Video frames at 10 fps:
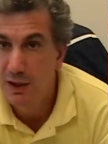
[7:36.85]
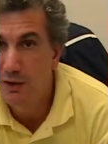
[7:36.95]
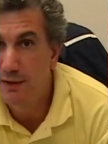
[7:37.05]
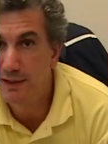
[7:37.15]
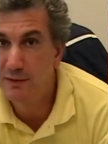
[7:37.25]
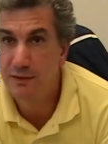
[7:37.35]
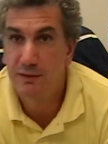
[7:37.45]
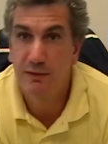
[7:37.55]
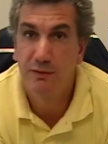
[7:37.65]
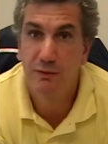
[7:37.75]
All right.
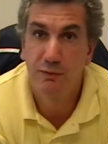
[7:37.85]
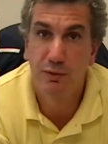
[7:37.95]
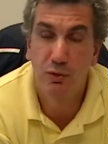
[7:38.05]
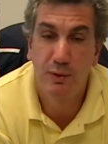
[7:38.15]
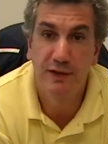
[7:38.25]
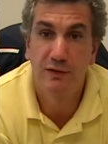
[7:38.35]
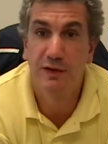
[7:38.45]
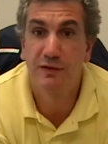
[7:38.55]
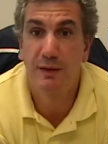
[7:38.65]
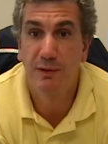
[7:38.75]
Real quick,
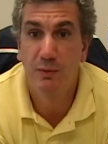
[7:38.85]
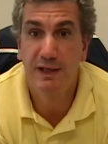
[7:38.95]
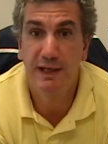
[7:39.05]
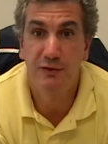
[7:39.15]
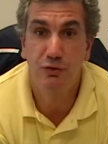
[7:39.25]
this coming weekend,